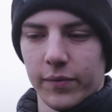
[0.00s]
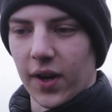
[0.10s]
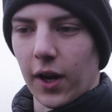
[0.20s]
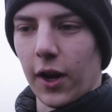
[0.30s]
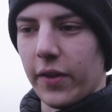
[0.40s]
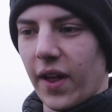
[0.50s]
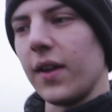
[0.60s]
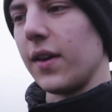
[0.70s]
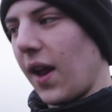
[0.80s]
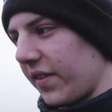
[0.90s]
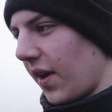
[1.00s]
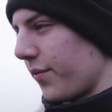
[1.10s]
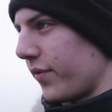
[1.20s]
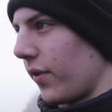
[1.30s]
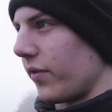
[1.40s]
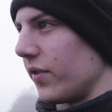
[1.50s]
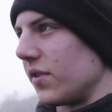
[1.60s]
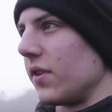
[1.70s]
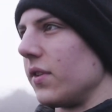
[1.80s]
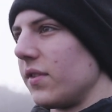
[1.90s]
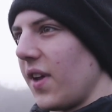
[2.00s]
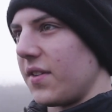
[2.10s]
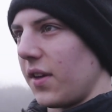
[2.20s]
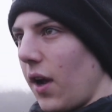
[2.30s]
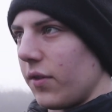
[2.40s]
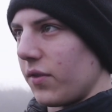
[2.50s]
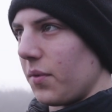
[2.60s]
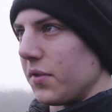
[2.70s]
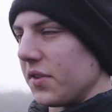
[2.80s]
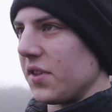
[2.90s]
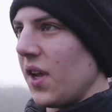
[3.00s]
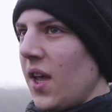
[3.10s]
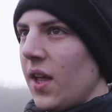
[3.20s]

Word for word: And I know that landscape photographers tend to go towards